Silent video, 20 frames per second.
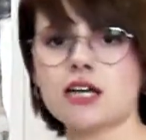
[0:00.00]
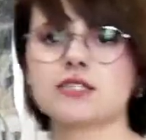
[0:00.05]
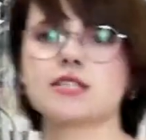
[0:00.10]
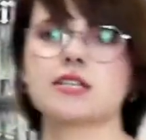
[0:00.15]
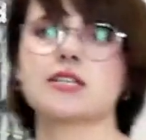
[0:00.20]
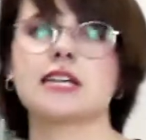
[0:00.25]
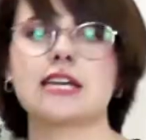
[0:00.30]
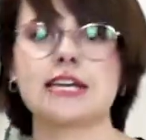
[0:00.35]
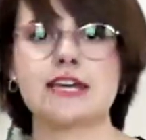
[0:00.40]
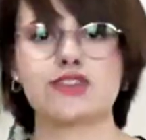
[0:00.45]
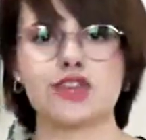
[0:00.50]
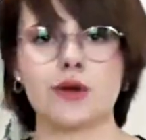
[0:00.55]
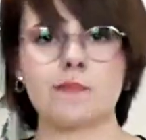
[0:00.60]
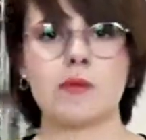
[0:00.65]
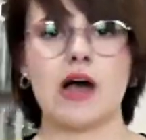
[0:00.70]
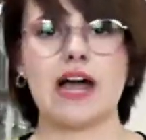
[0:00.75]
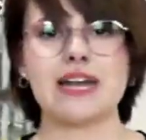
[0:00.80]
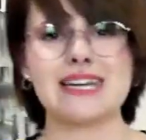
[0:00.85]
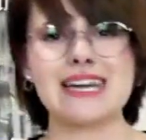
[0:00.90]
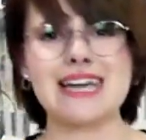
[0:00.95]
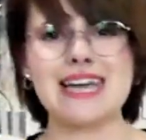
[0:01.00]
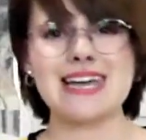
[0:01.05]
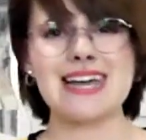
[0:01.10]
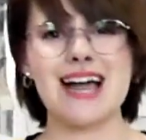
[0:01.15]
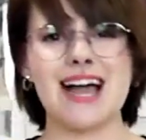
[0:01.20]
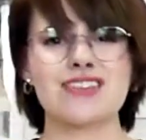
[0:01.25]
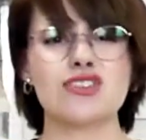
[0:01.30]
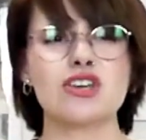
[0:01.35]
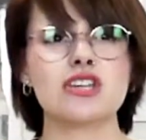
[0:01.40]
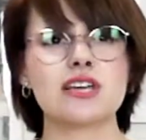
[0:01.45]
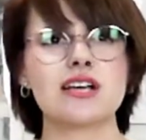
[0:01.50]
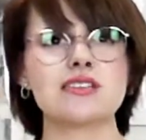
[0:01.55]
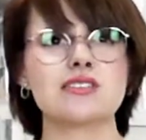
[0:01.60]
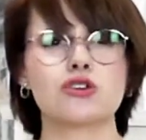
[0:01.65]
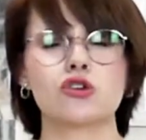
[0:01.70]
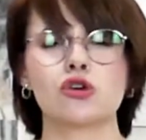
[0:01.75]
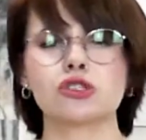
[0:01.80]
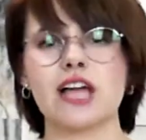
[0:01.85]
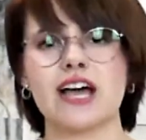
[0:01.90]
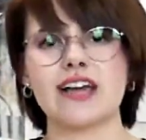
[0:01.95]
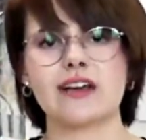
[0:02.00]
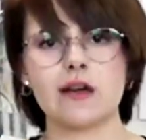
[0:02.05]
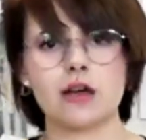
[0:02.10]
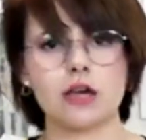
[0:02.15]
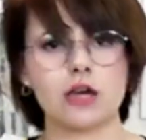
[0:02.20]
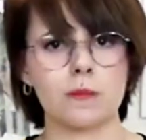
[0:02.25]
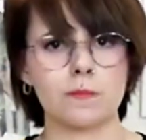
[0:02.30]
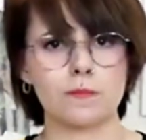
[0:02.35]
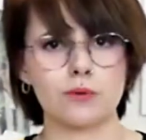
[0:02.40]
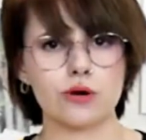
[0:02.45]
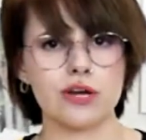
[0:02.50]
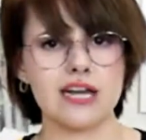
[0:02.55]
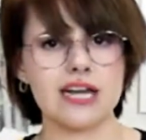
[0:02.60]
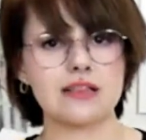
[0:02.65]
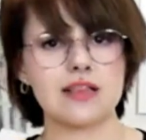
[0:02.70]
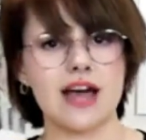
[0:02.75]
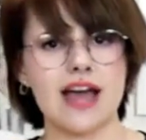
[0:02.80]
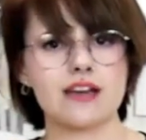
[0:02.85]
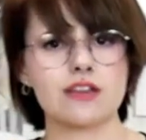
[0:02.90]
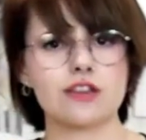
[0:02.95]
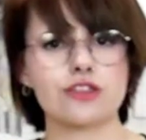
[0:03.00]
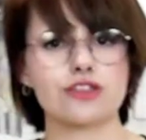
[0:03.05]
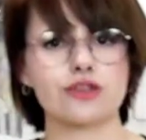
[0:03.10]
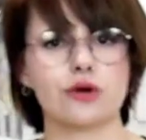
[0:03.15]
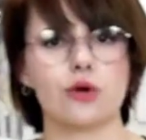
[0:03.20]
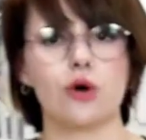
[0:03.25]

underneath my knee. I think that's called like capri length